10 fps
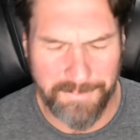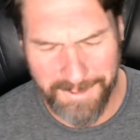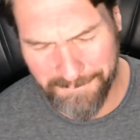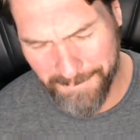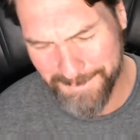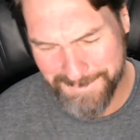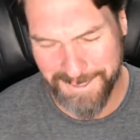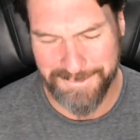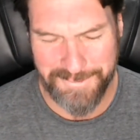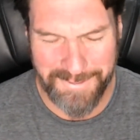the 21st
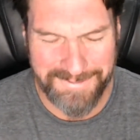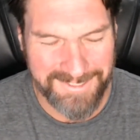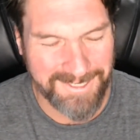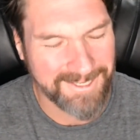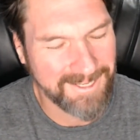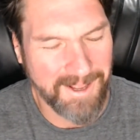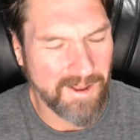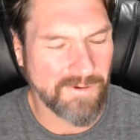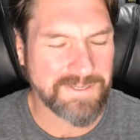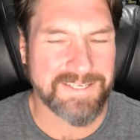century is
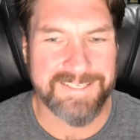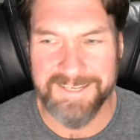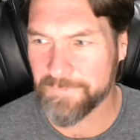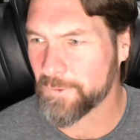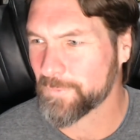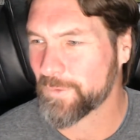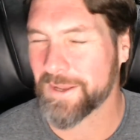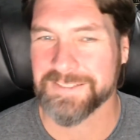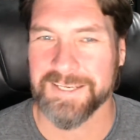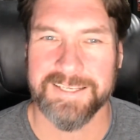always a difficult
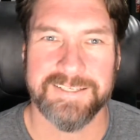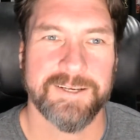process.